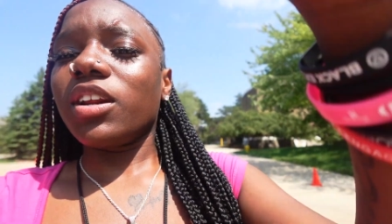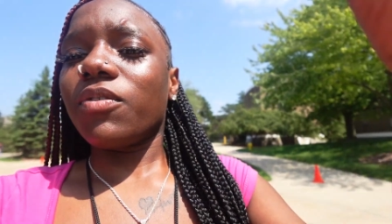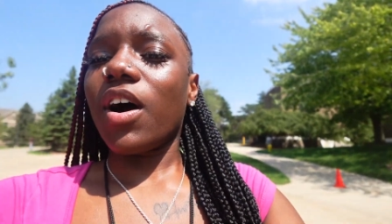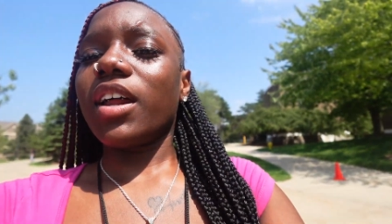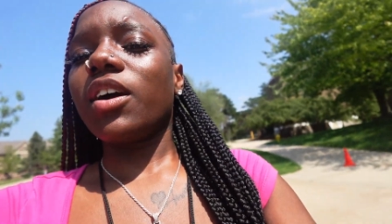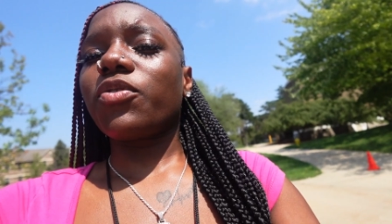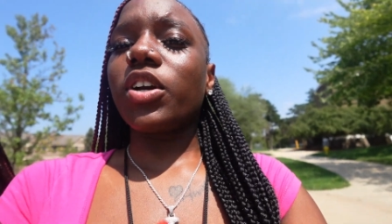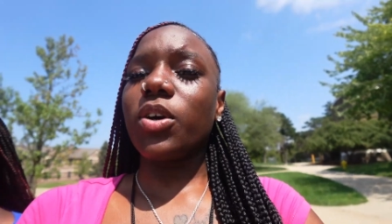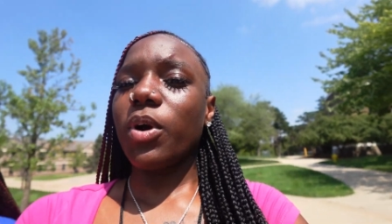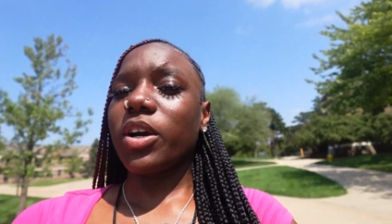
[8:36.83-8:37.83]
to find that
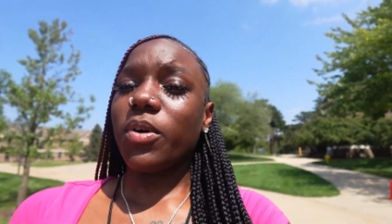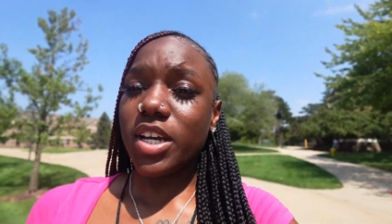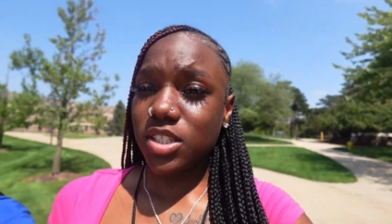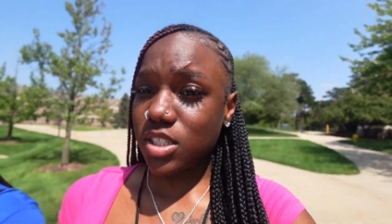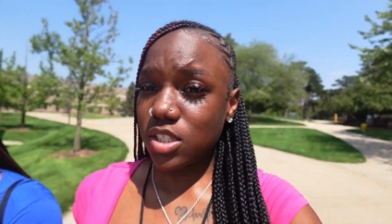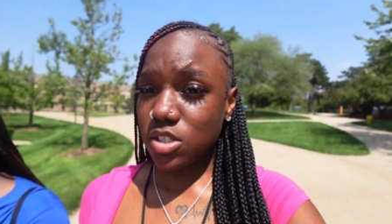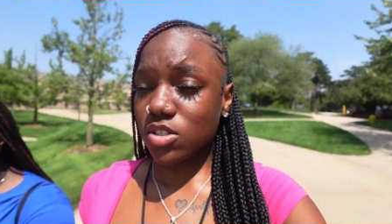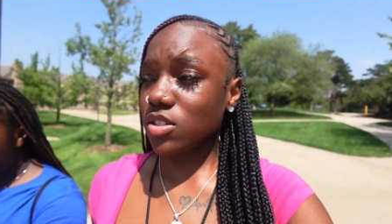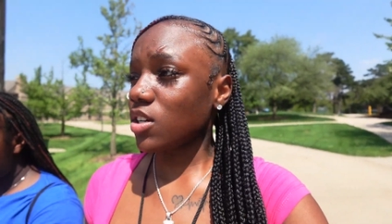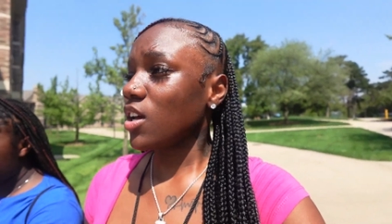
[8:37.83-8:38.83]
freaking recreation
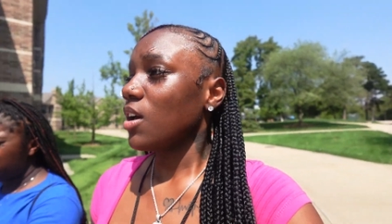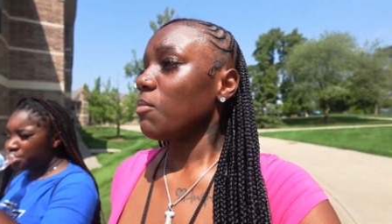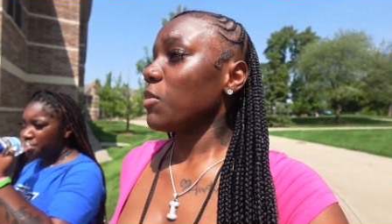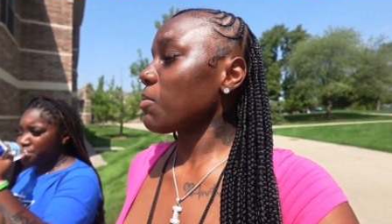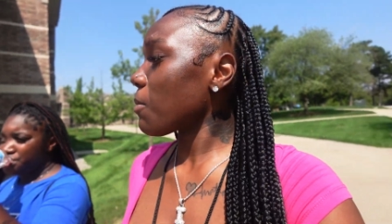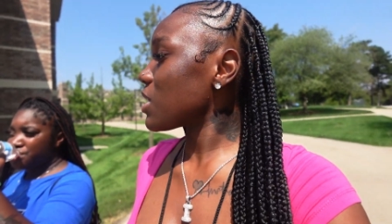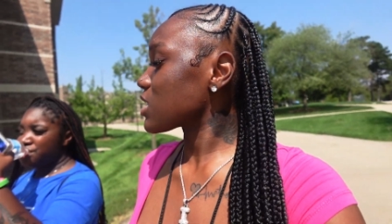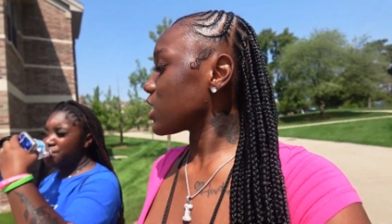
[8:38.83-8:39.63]
center. Me and my best